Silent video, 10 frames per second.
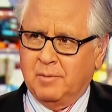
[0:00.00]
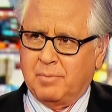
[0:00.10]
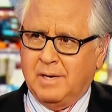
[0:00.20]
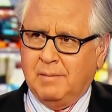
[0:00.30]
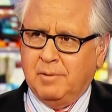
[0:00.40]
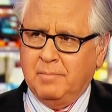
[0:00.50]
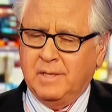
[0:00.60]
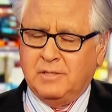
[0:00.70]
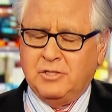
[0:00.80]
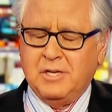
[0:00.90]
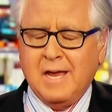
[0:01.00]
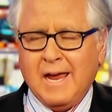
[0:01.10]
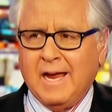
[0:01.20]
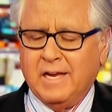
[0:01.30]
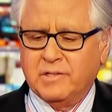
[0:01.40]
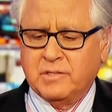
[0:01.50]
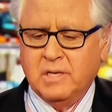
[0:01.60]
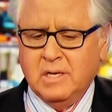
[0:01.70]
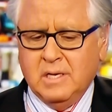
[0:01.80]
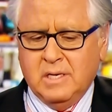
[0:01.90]
The problem that she has
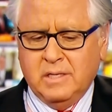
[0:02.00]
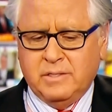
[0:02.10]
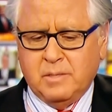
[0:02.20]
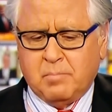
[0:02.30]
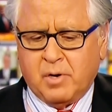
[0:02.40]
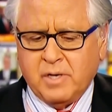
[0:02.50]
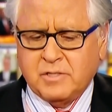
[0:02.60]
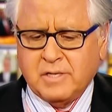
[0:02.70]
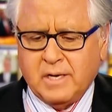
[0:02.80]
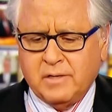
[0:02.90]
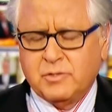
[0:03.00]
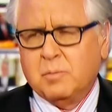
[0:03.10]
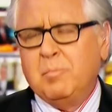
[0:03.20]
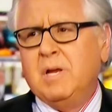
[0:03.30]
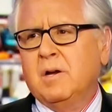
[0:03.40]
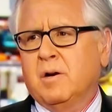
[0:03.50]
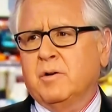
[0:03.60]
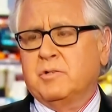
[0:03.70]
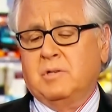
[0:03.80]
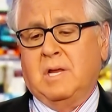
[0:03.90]
is that Bernie Sanders
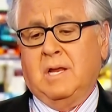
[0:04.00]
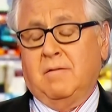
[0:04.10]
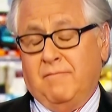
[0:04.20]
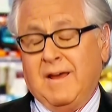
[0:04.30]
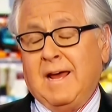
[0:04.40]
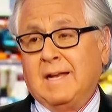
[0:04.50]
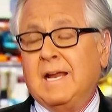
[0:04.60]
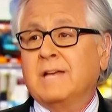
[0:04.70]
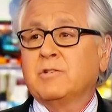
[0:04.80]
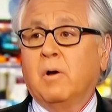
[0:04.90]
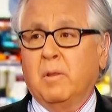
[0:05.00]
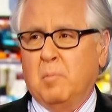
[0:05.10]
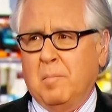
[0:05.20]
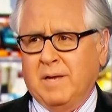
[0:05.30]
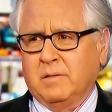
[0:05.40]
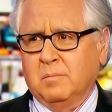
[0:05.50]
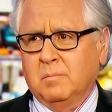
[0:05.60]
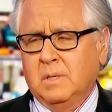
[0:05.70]
appears and, in fact, has all the momentum.